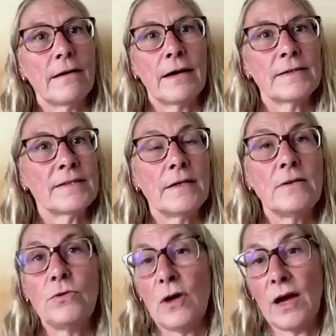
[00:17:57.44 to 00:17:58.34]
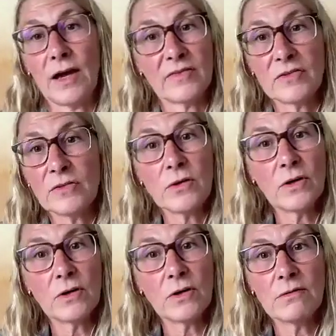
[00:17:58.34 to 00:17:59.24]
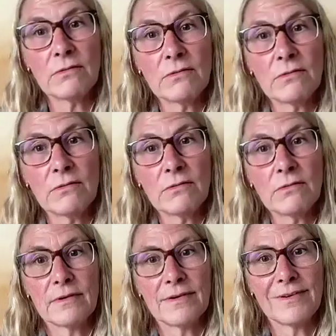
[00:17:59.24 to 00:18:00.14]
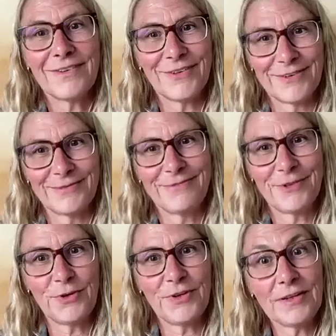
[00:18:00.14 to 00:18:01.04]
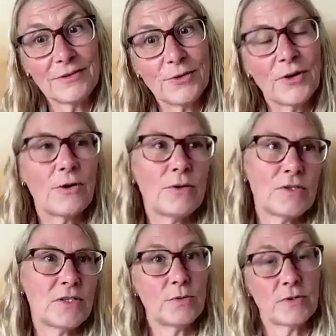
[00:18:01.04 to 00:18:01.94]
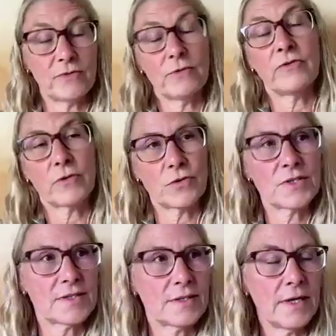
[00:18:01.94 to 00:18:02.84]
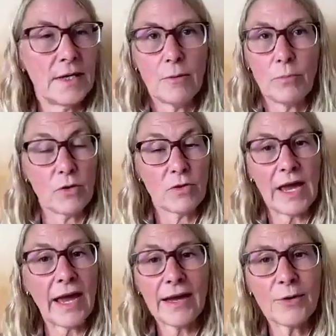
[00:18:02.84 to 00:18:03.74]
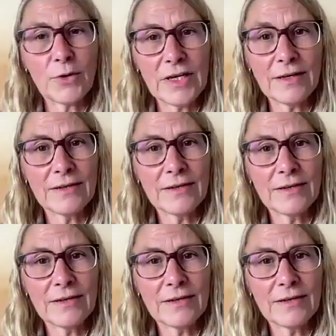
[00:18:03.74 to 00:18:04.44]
I said, "Do you have to go? Do you need to go?" And she was, of course, both angry,